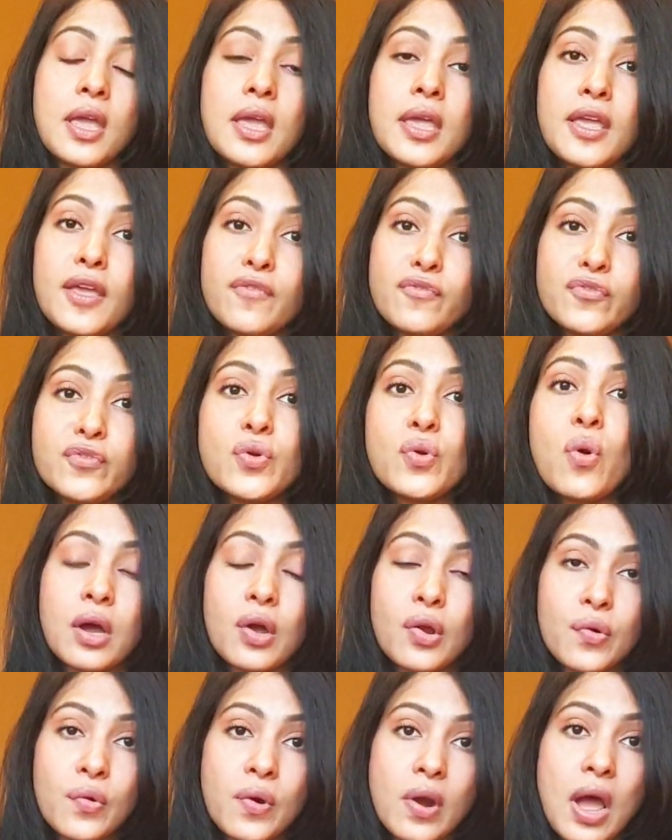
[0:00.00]
if you
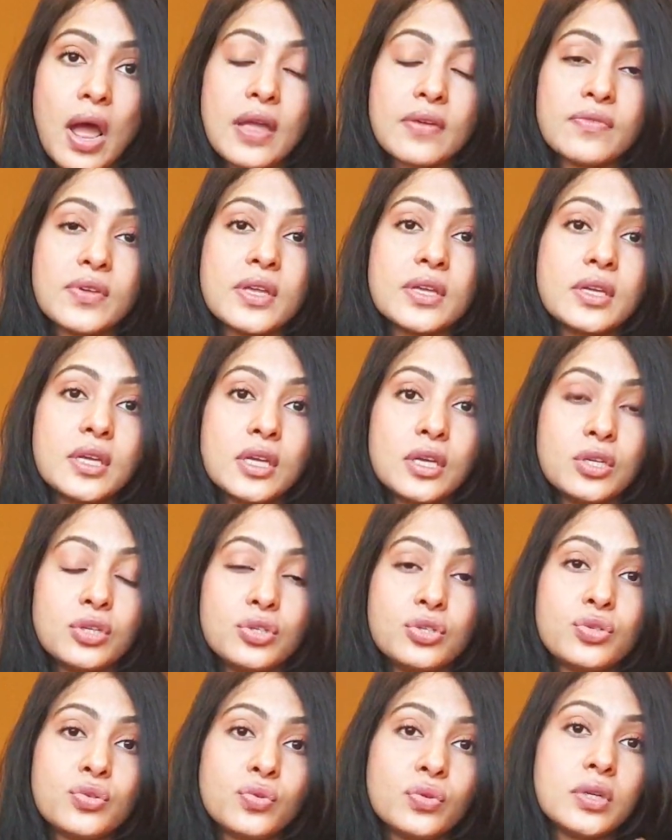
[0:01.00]
arriving
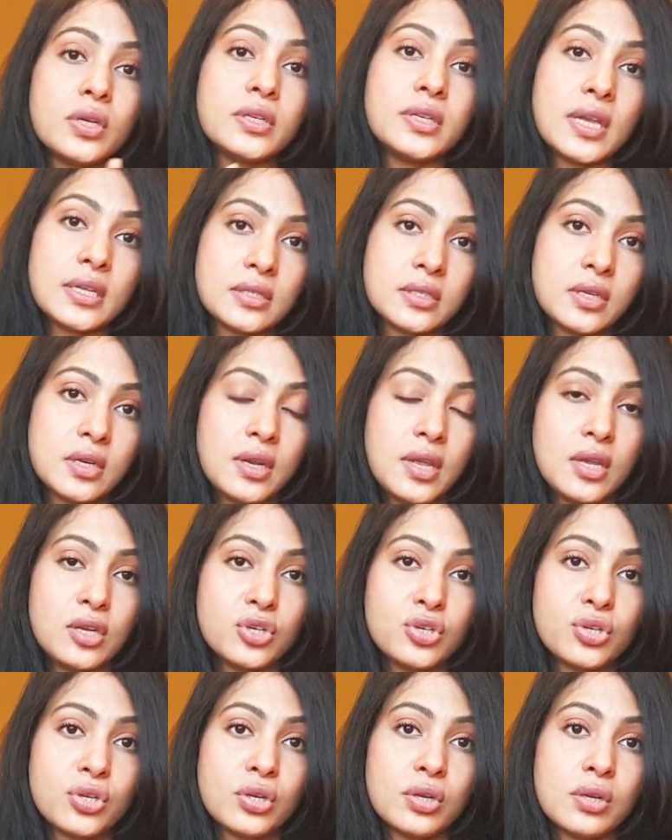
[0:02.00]
into the
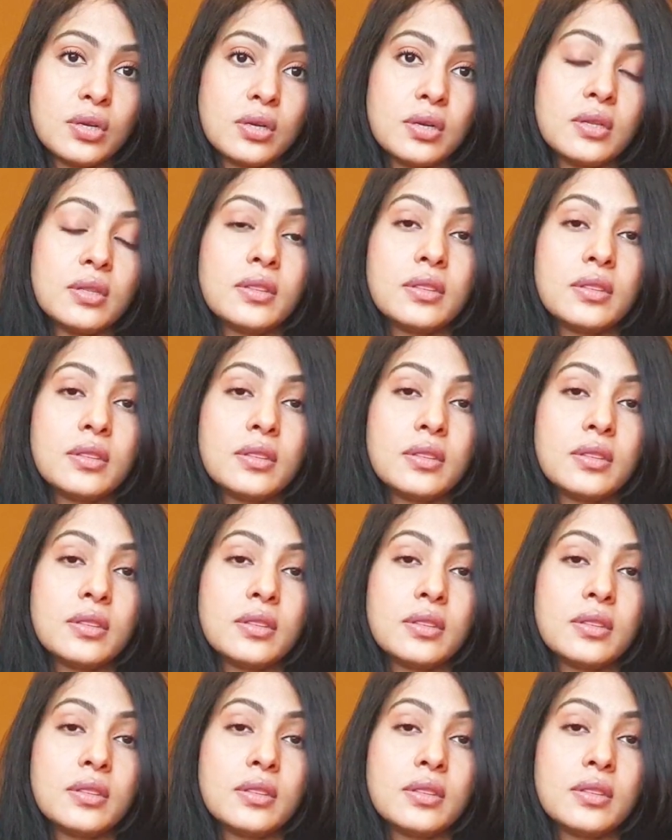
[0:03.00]
destination,